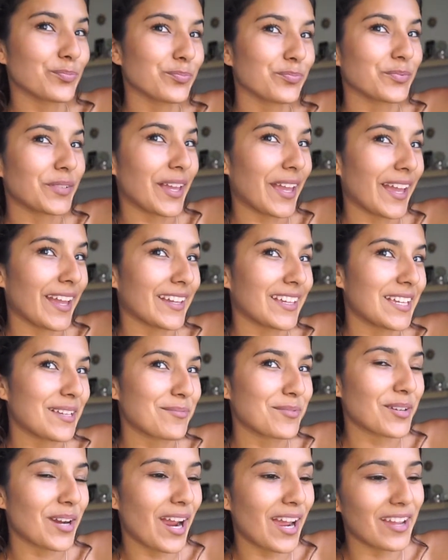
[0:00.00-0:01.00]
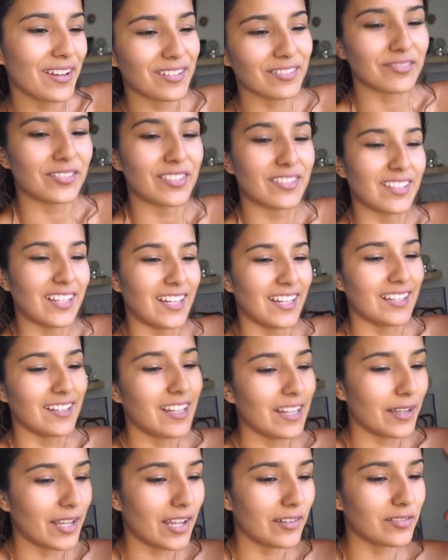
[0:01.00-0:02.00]
yeah, keep your eye out for that.
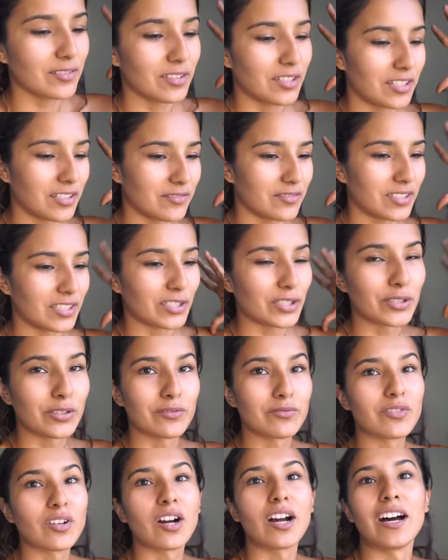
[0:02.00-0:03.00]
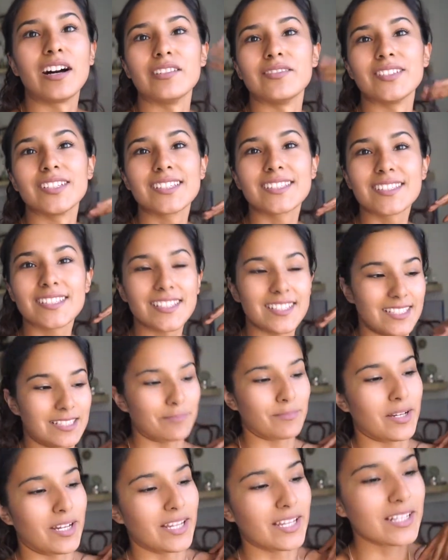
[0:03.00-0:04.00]
I have a lot of like cute fall outfits in
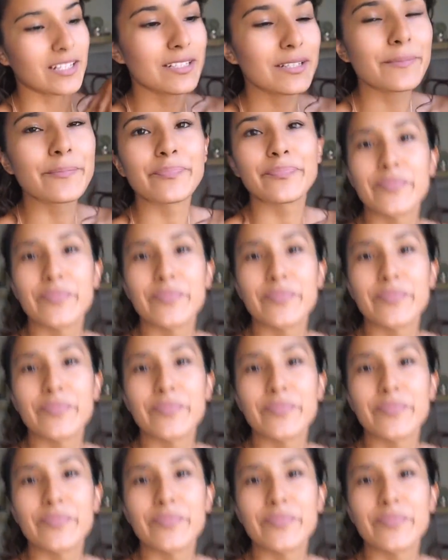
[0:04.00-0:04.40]
mind,